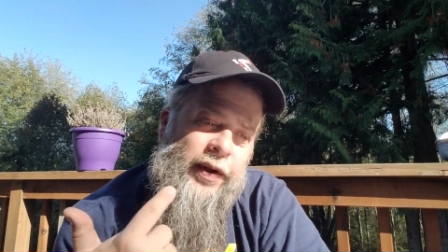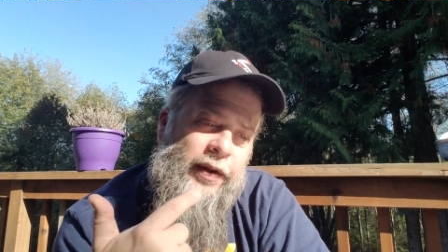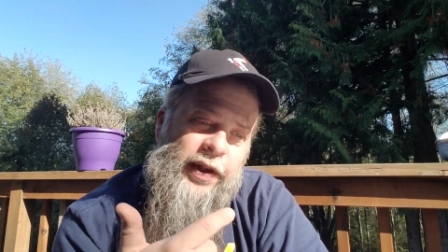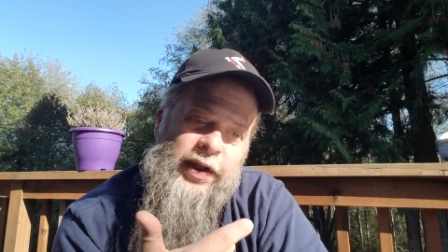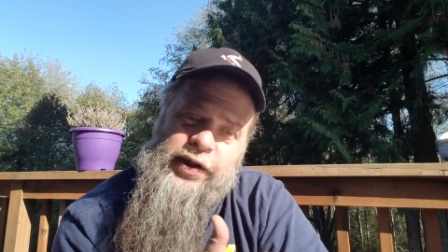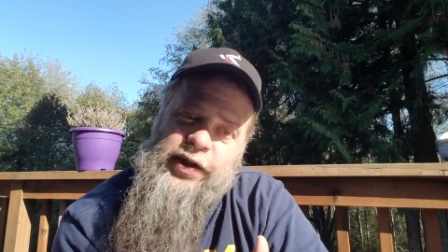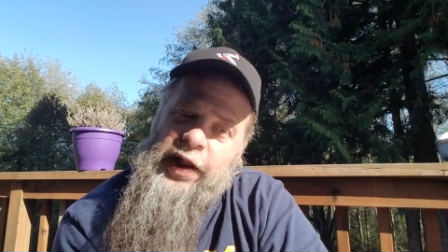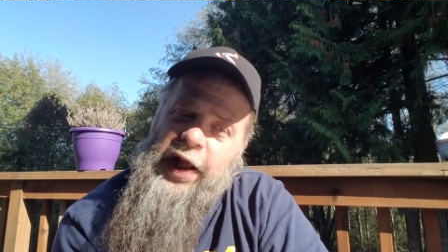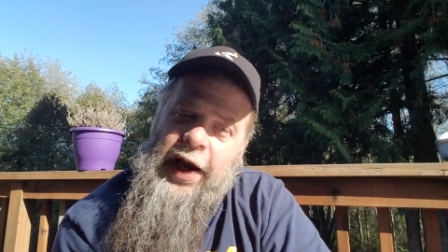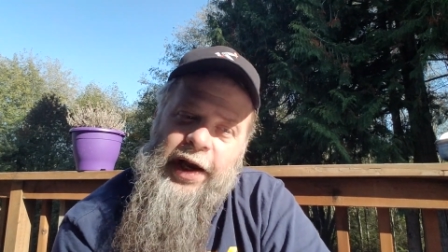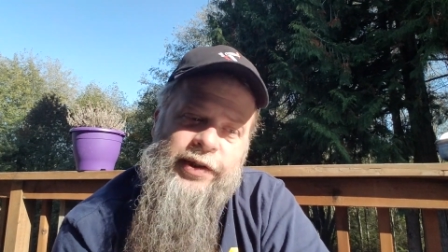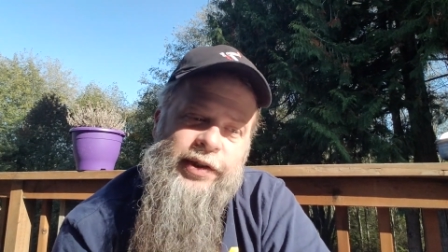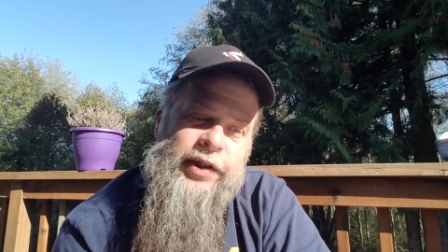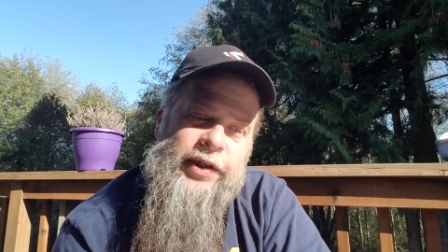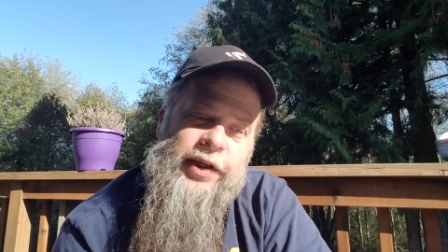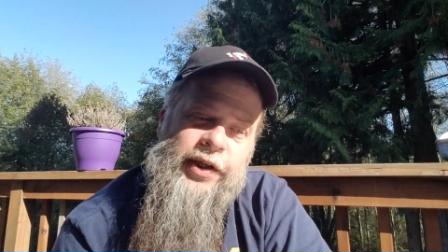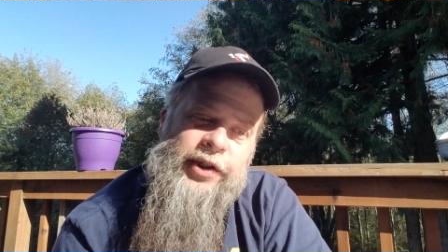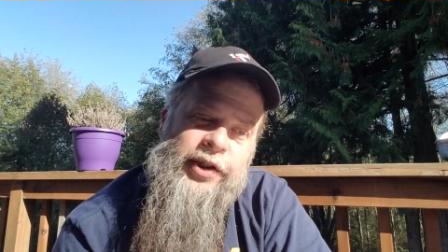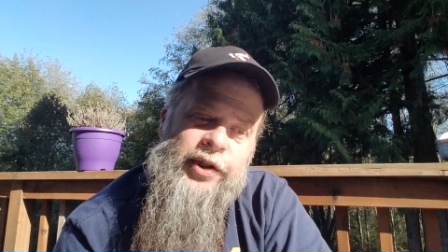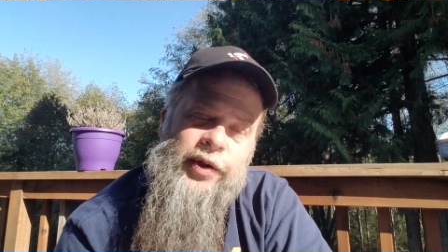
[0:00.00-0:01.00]
This last
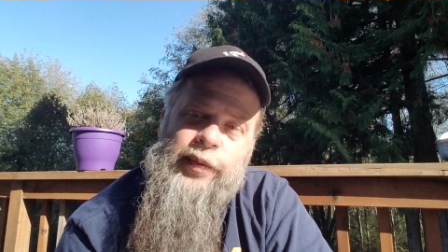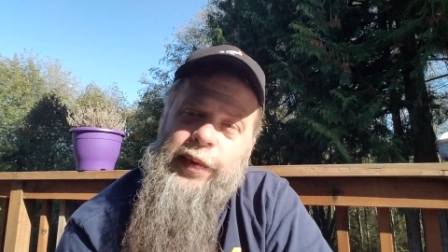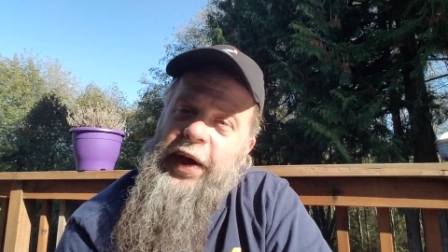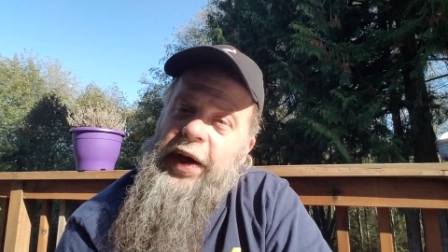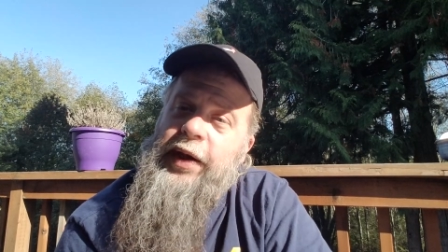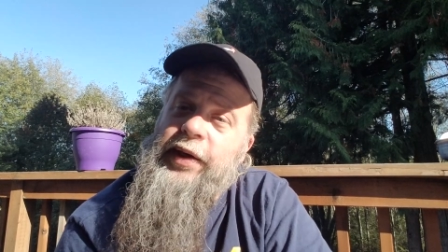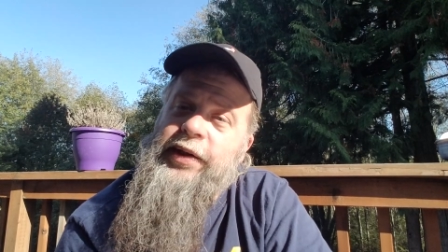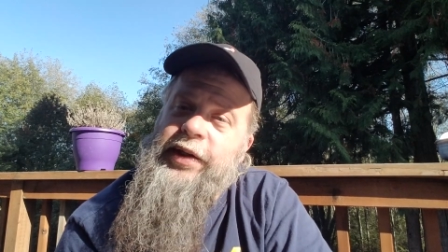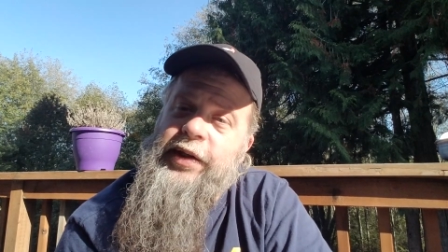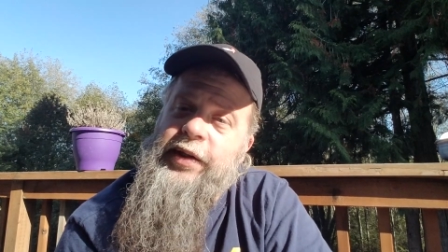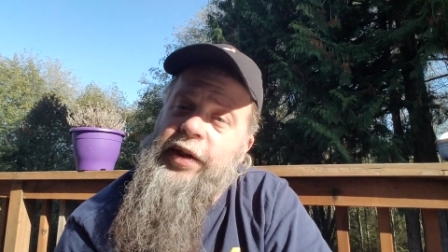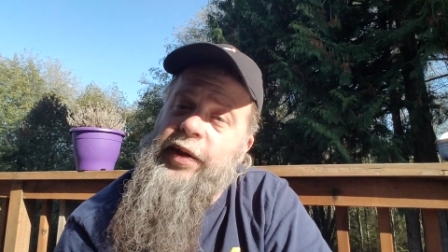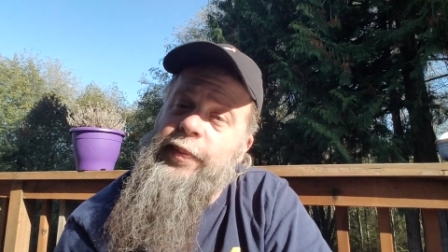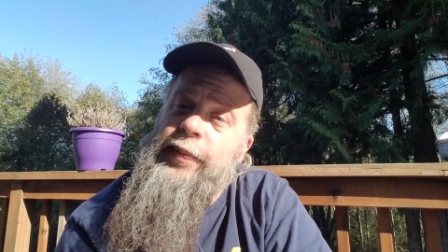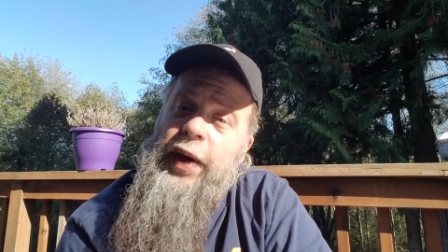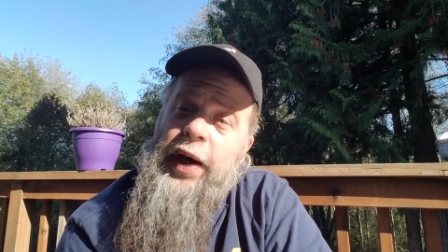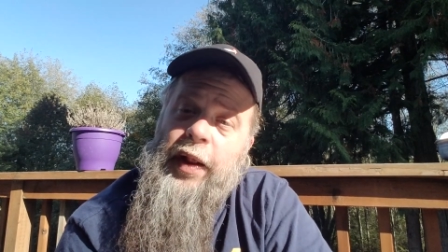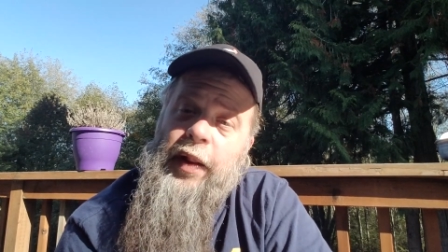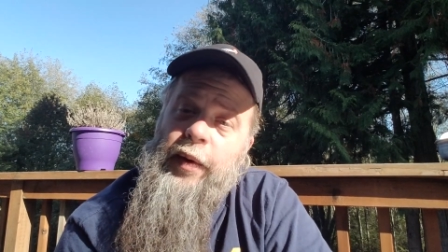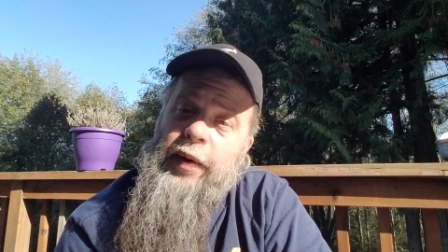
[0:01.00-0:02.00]
edition, we had Dylan
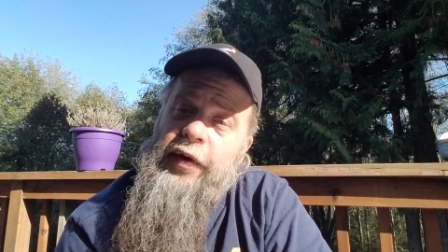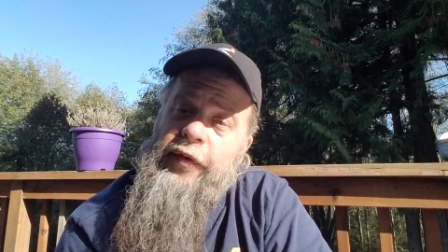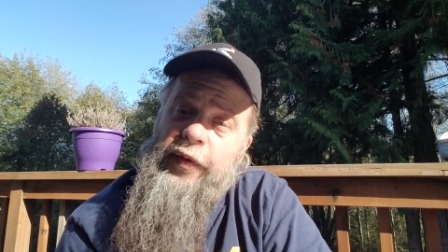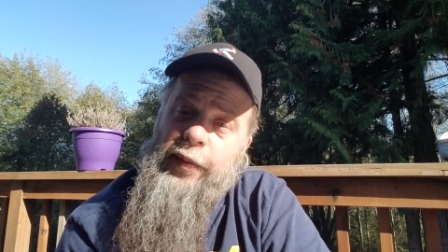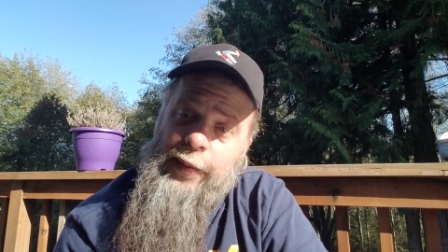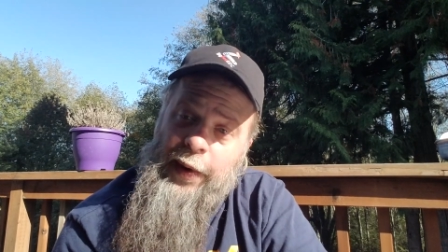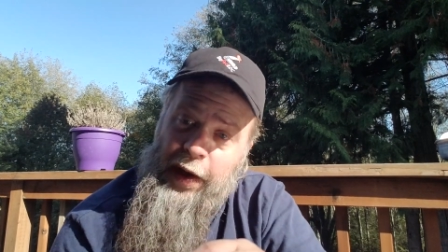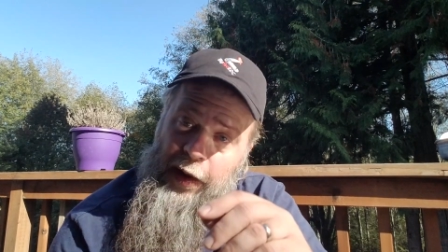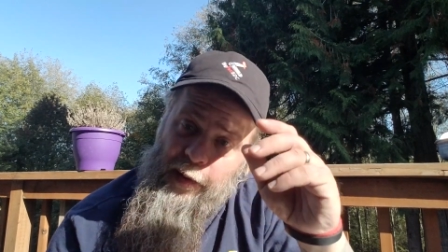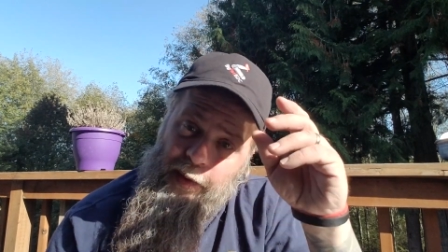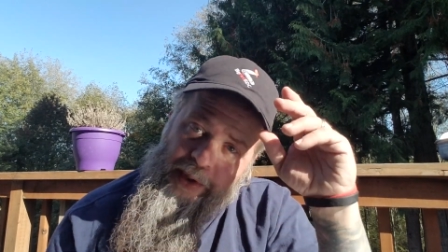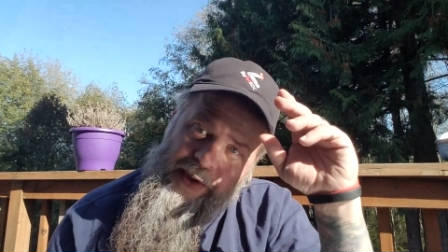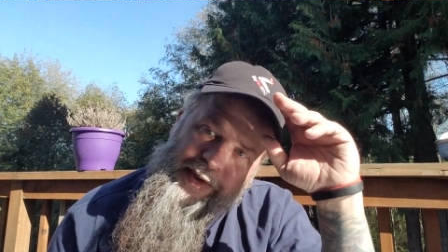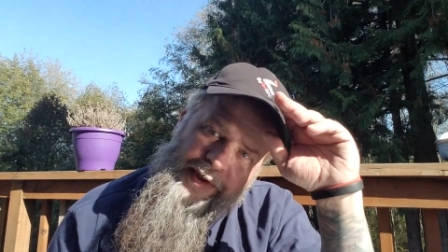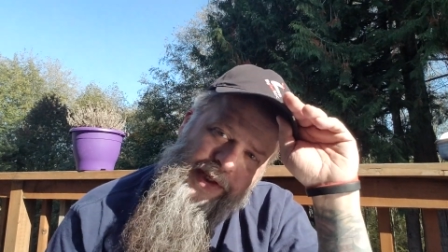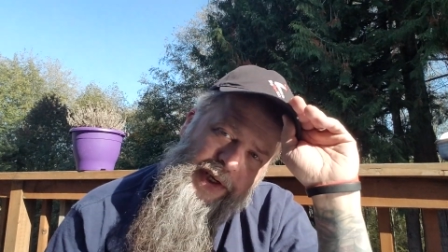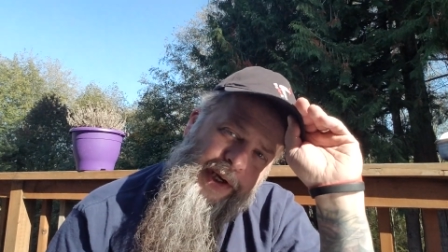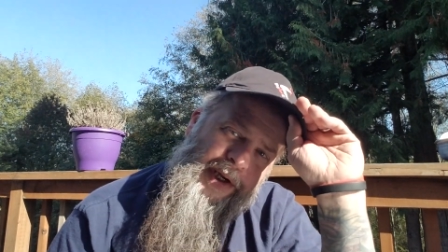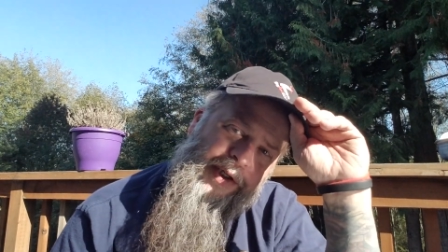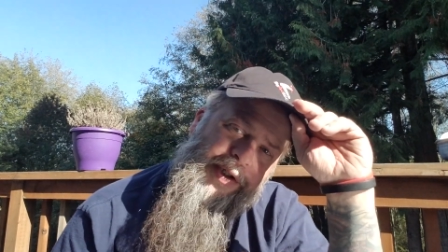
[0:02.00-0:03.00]
Mallory from Mallory
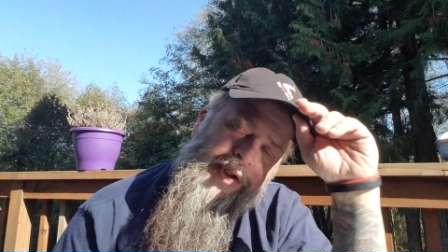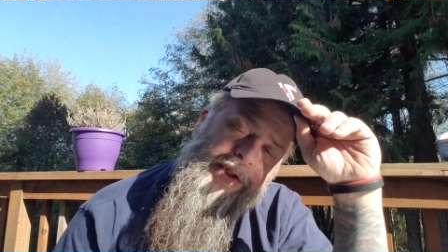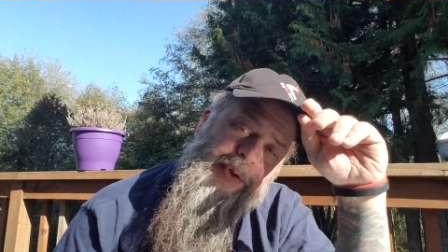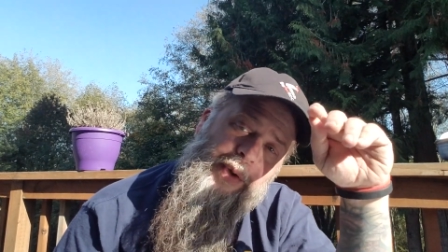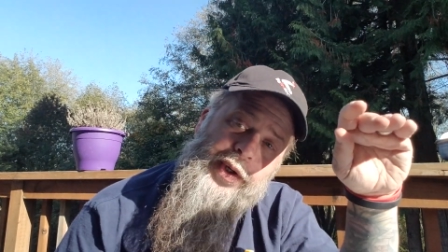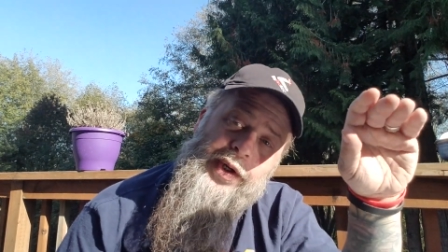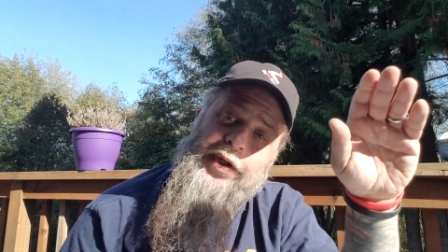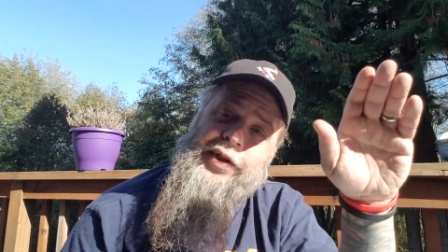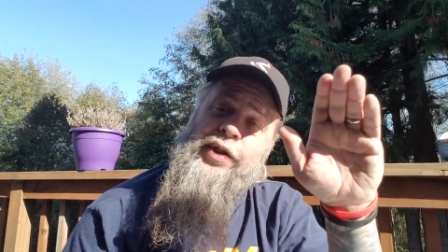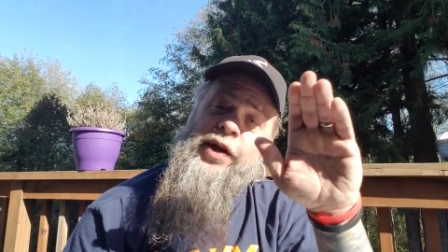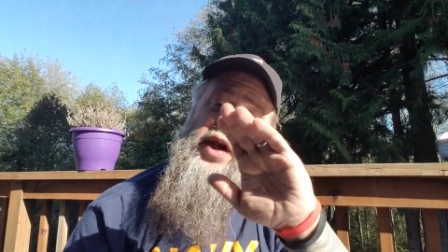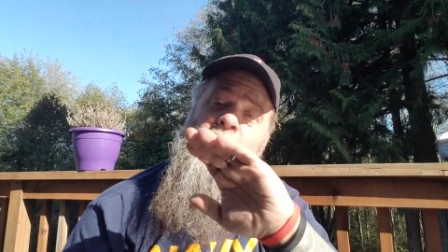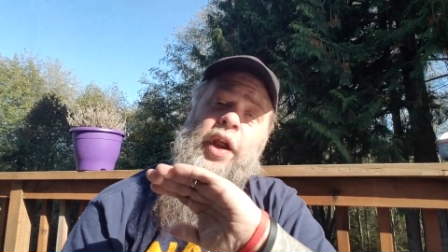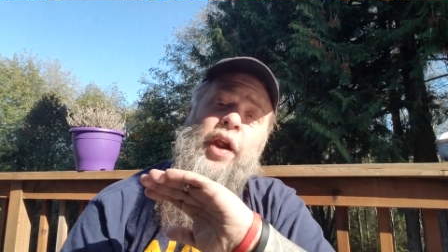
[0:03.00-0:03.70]
Designs join us.